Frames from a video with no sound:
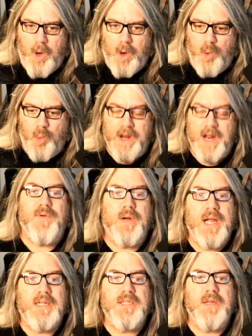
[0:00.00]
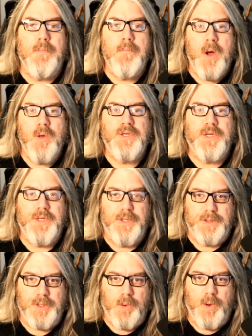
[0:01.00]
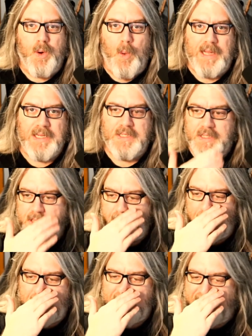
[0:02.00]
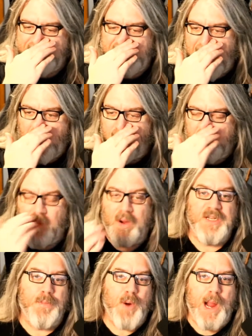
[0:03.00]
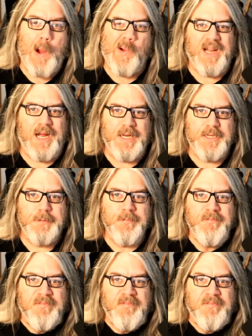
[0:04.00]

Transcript: whatever gets the most user requests, that's how we're going to prioritize.